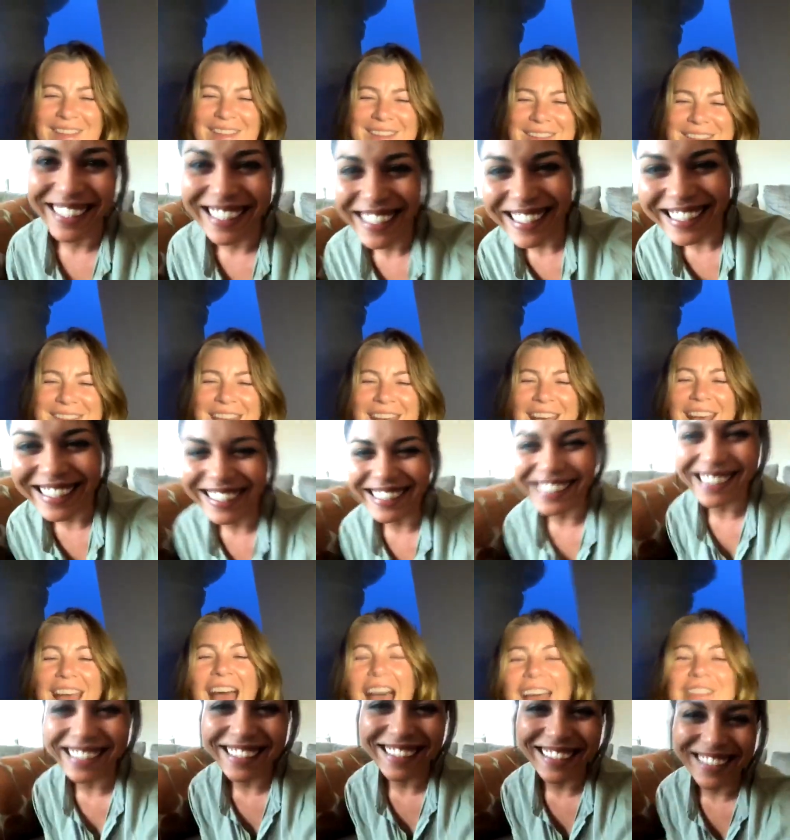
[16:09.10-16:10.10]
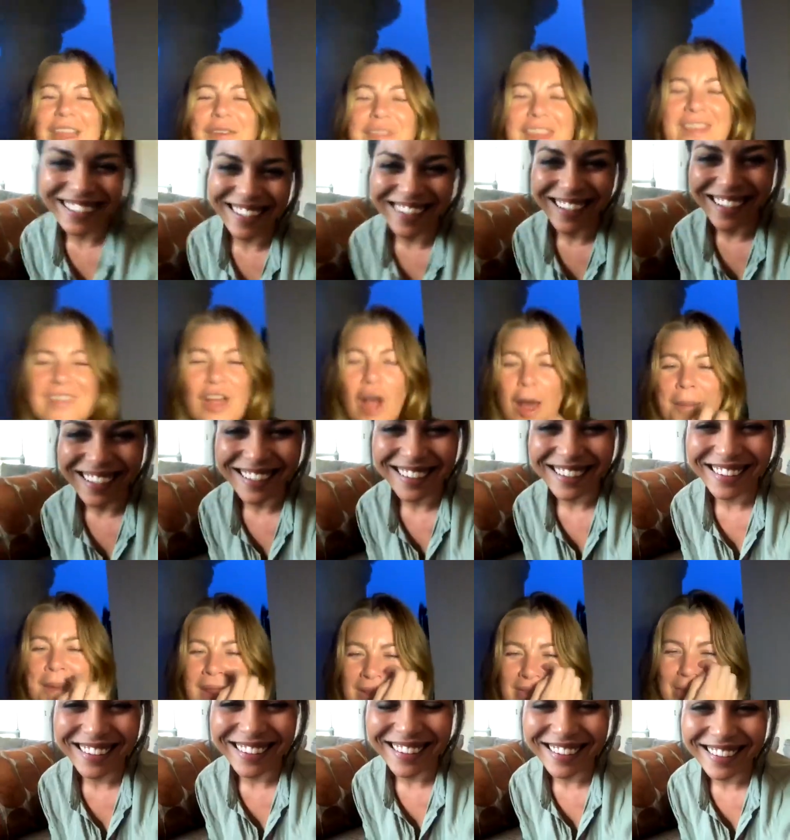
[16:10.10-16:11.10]
Speaker 1: yeah. I love these
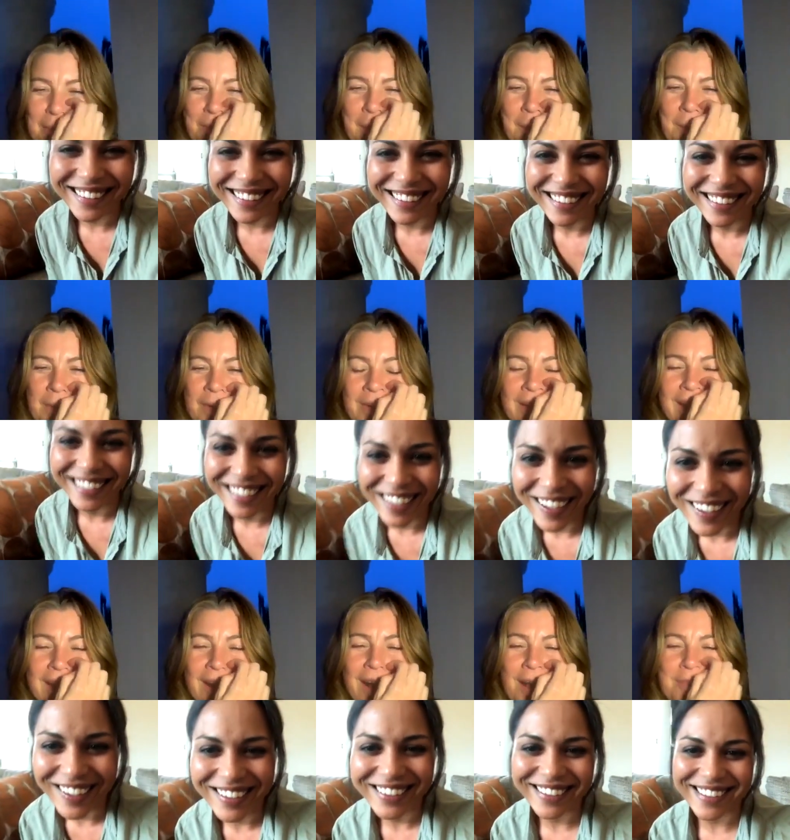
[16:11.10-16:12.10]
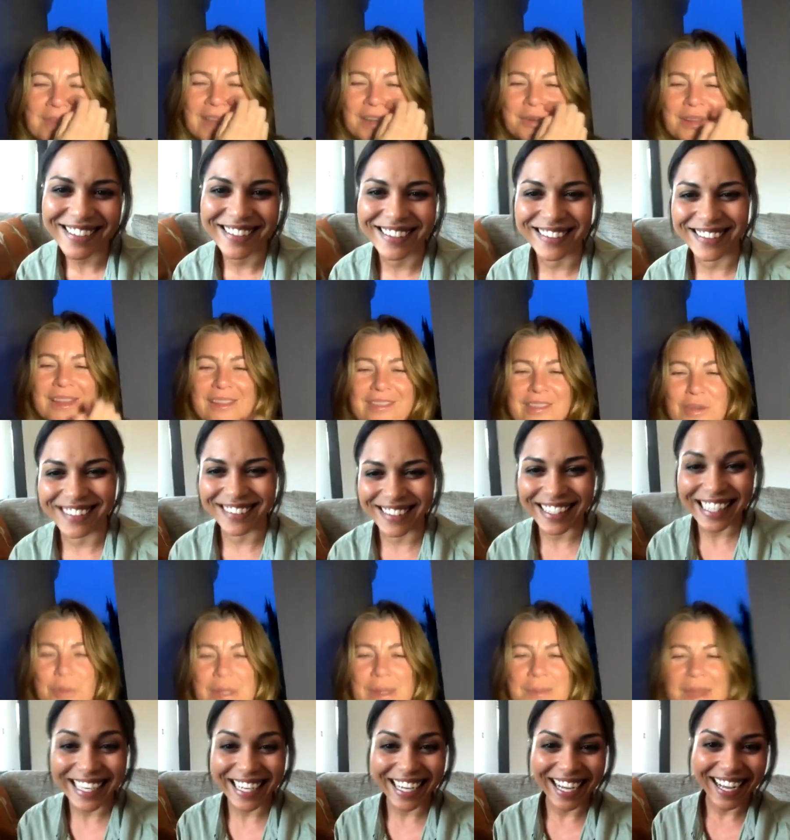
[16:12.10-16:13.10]
comments. People are like, I'm literally
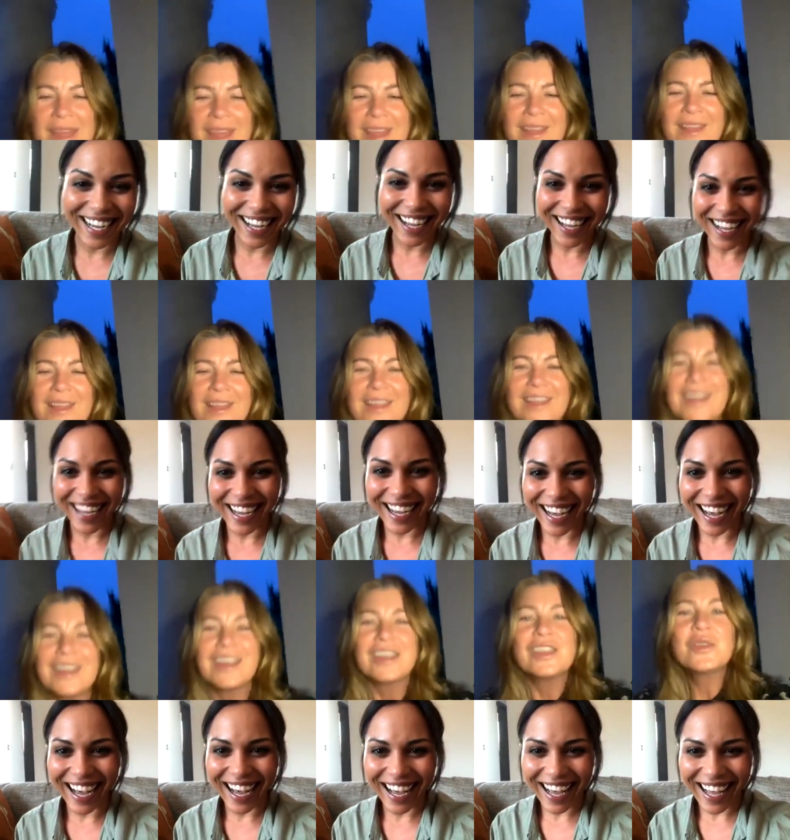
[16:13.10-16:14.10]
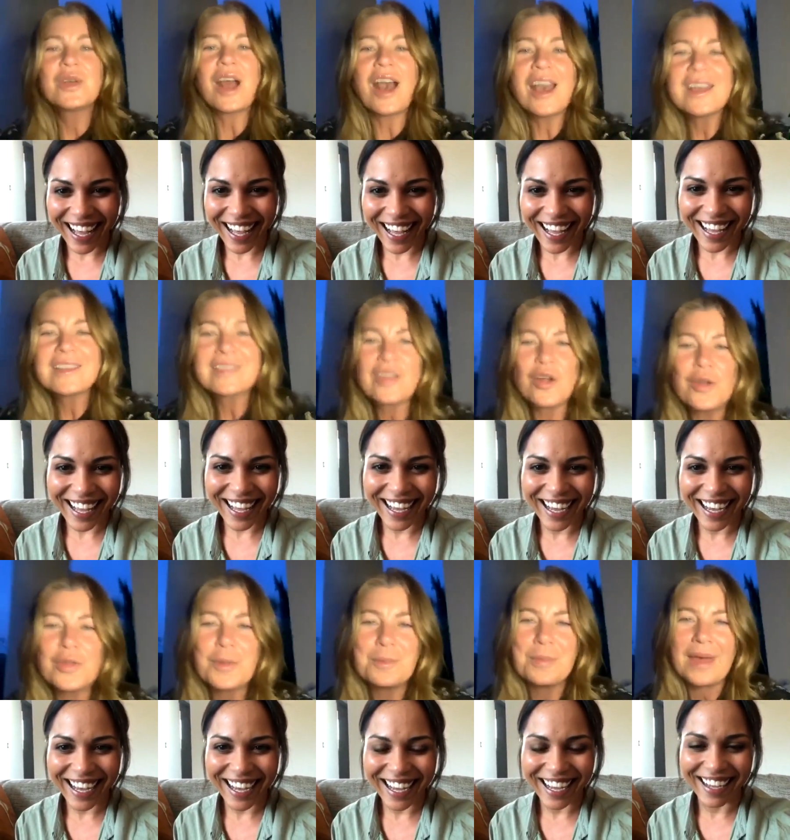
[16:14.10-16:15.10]
screaming. You guys are the
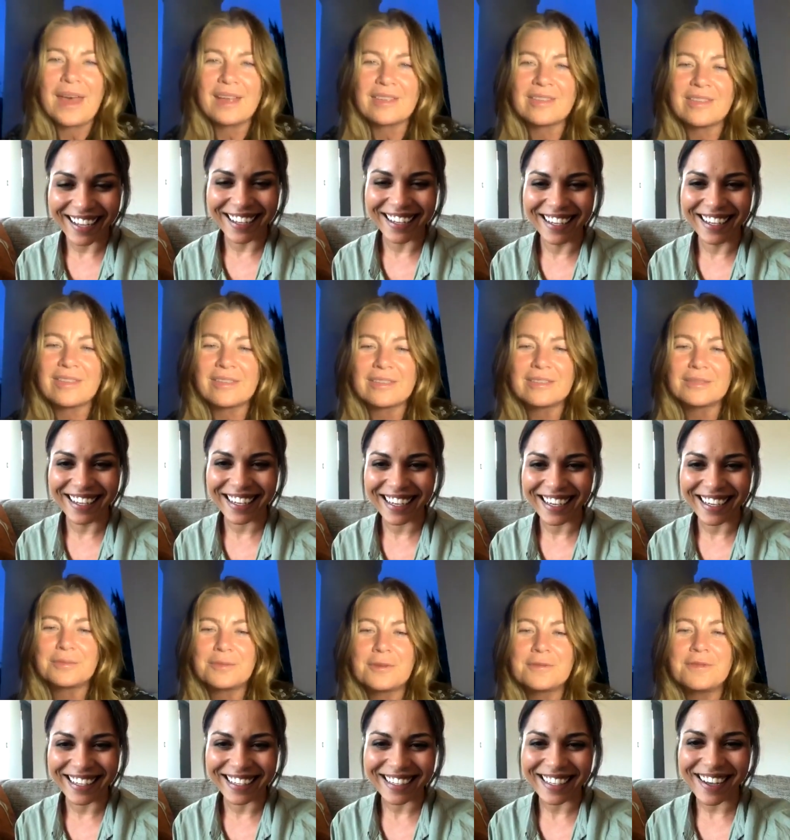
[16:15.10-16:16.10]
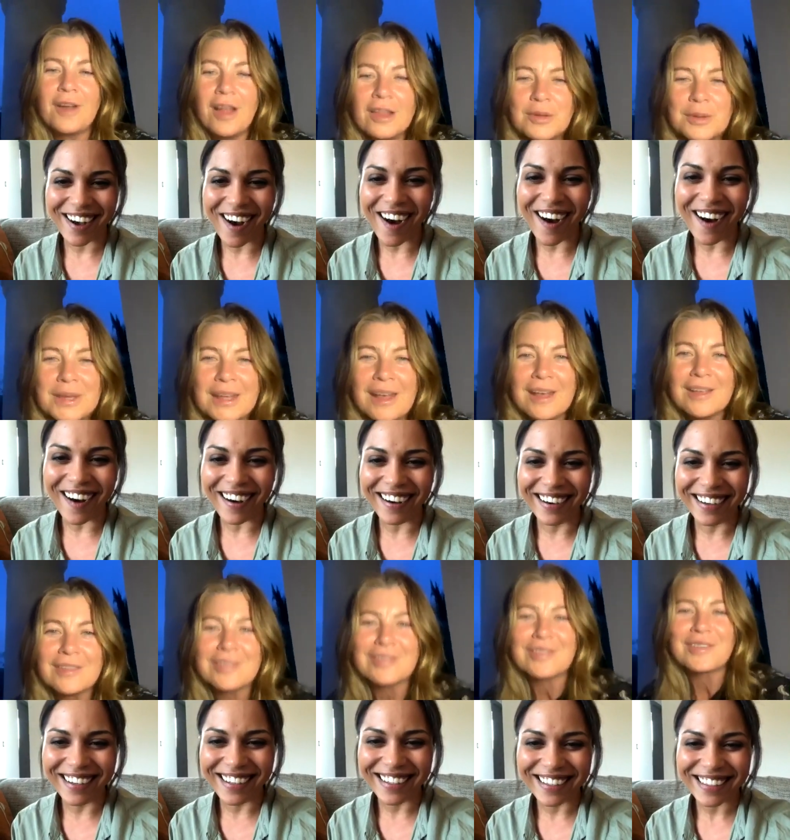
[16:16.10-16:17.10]
best for following Aww.
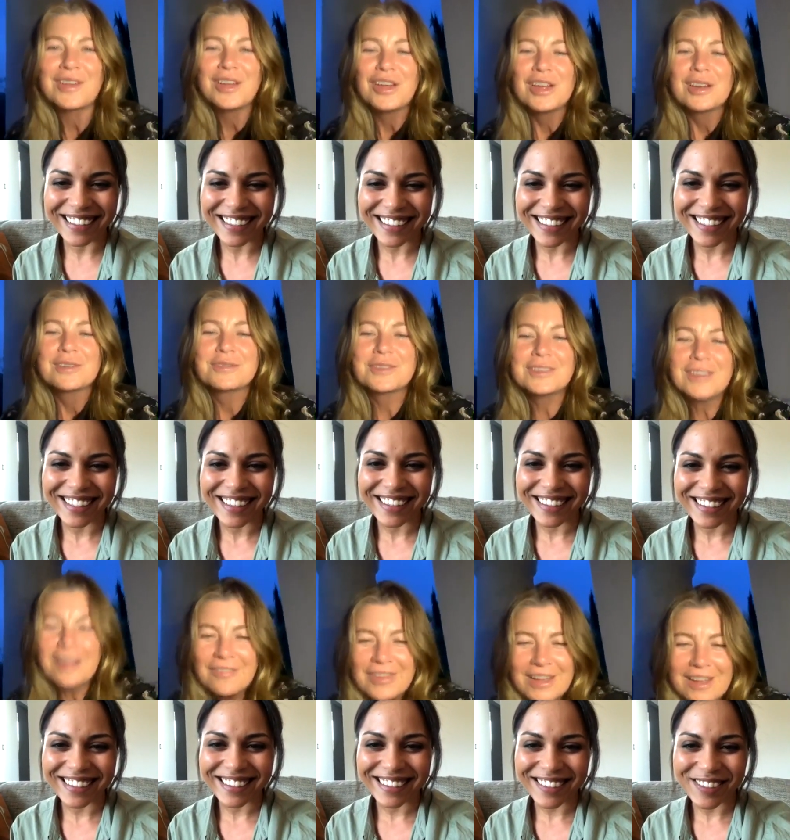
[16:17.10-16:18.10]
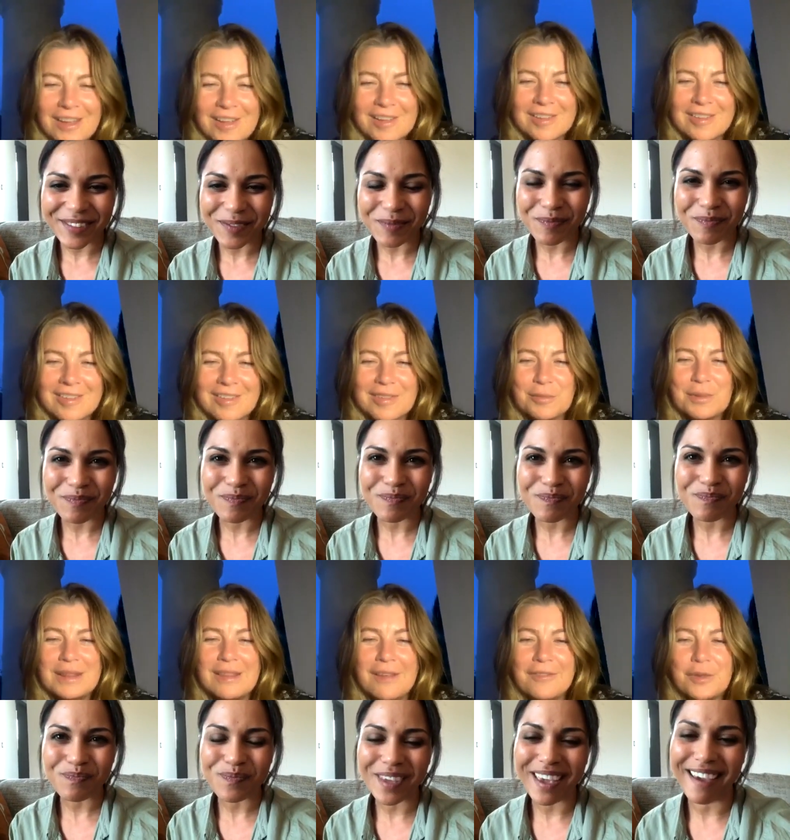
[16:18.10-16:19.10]
us, for loving us. We
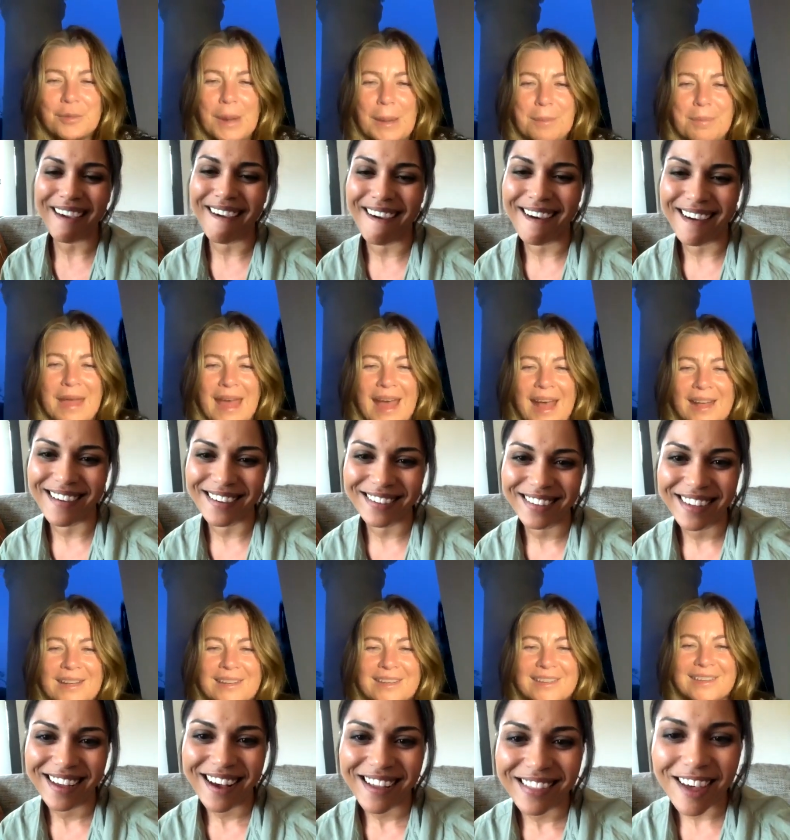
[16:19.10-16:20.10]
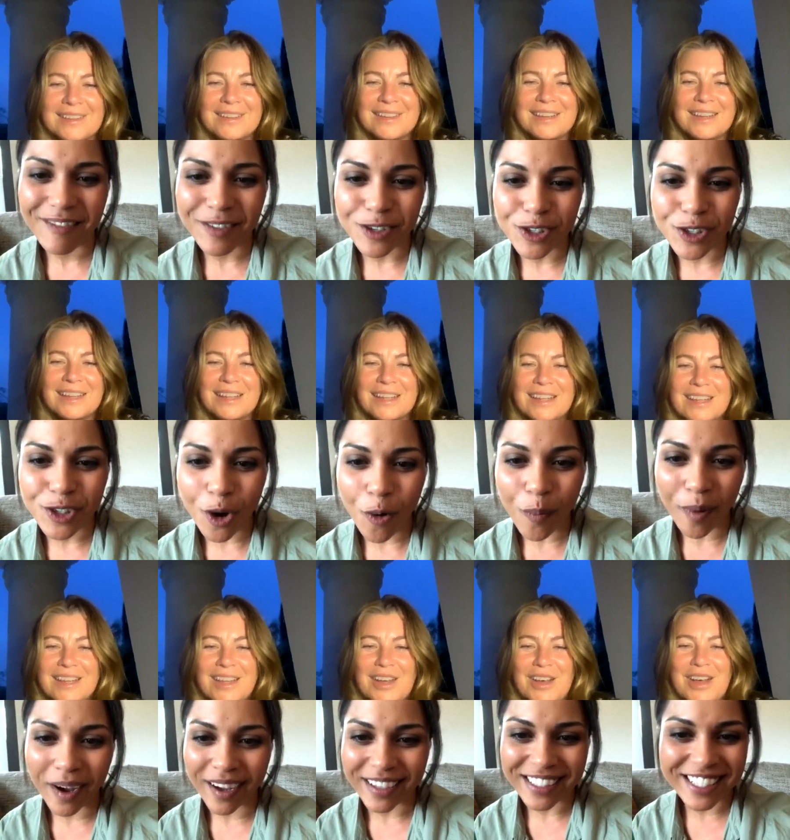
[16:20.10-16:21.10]
love you right back. Love you so
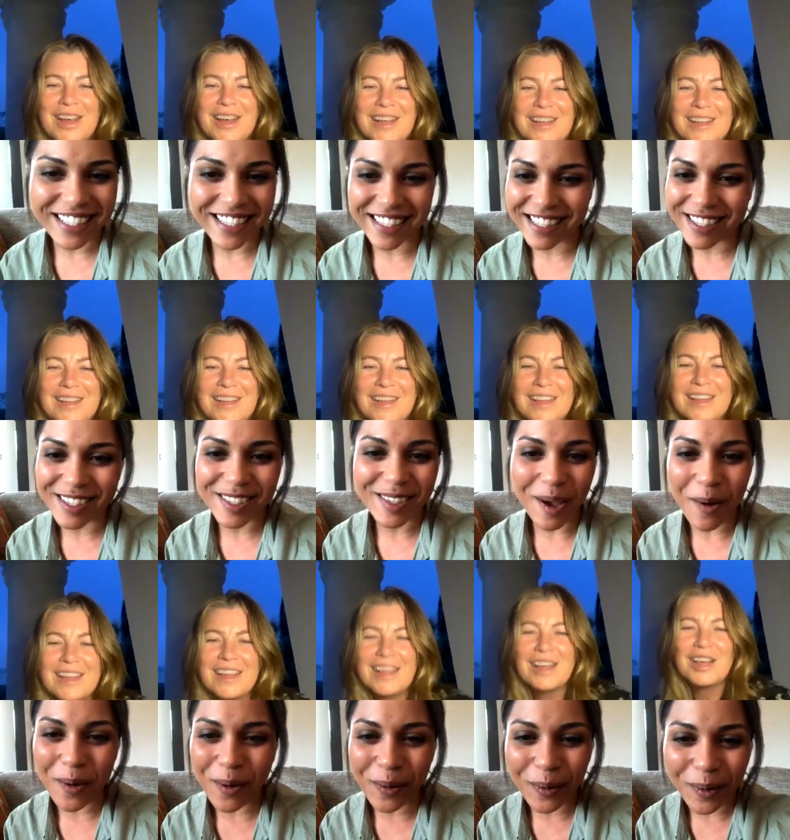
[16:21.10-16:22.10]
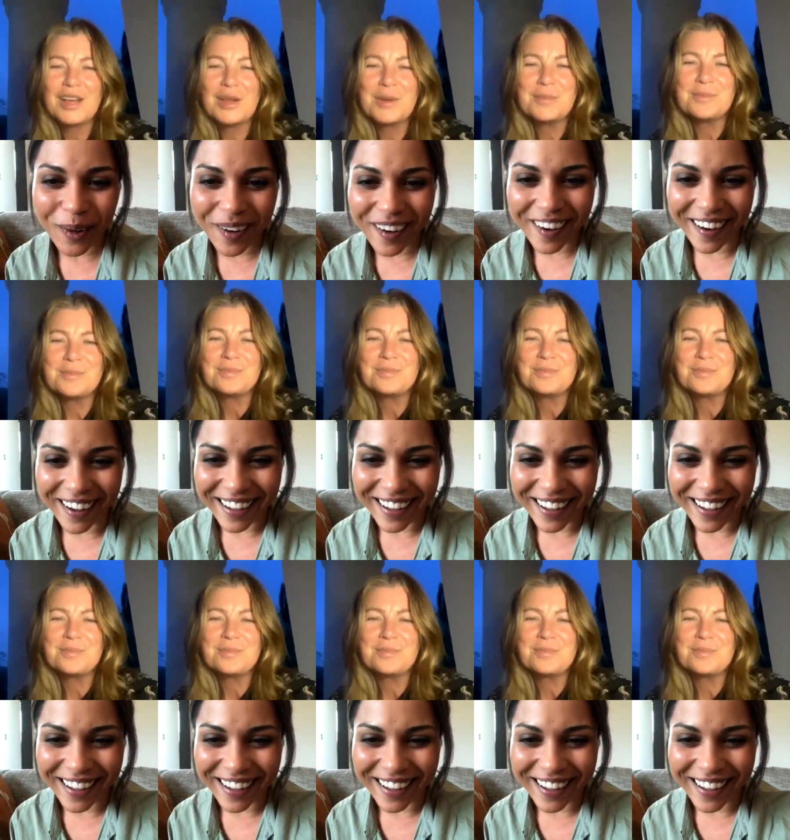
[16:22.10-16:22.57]
much. This is so um, cool. Um,